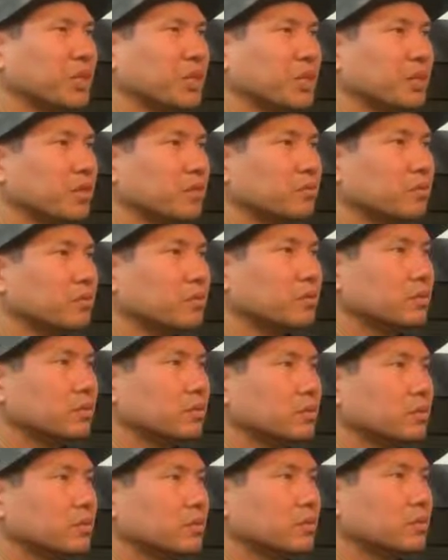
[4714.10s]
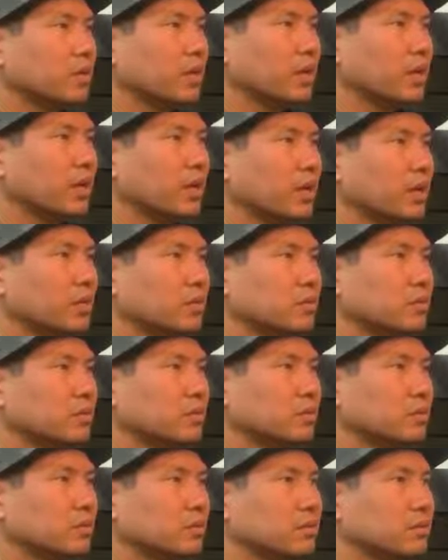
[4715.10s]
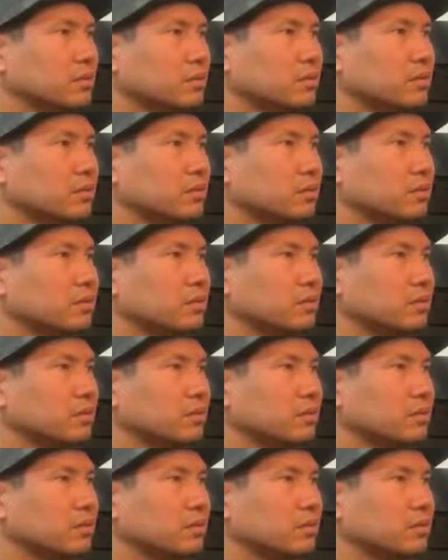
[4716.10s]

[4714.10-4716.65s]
That's not bad for a 200-pound bluefin?